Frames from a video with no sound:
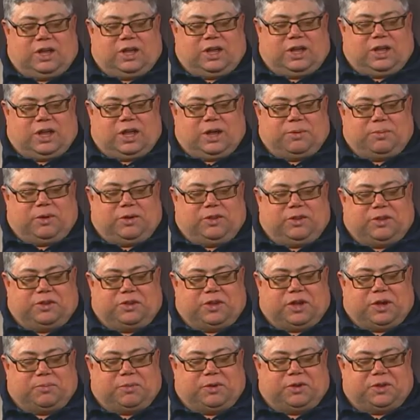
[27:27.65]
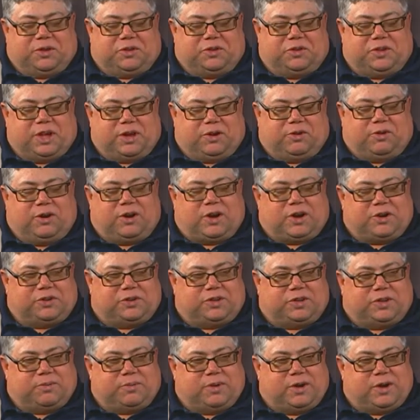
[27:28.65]
I'm on the Sacred
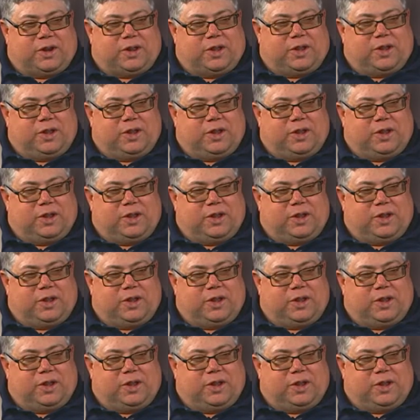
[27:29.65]
Arts Committee.